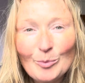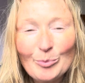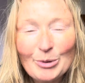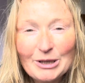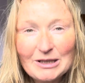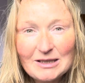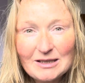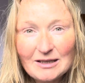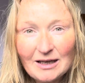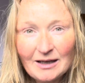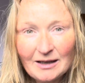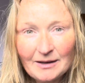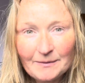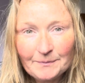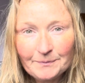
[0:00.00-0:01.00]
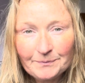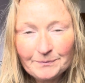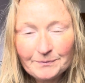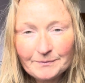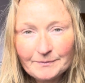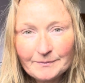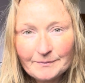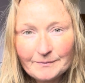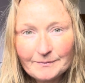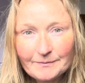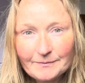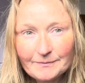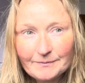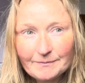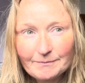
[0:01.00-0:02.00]
But um,
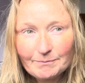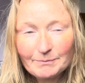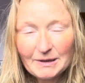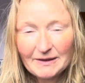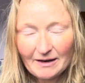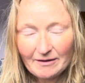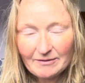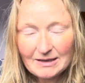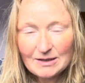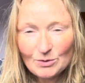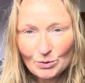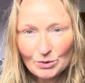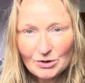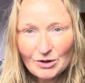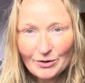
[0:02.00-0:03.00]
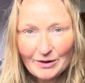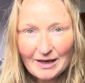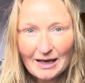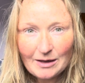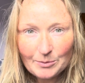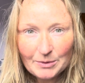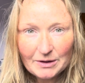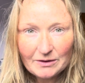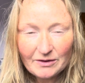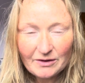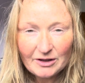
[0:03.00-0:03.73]
but there is also the element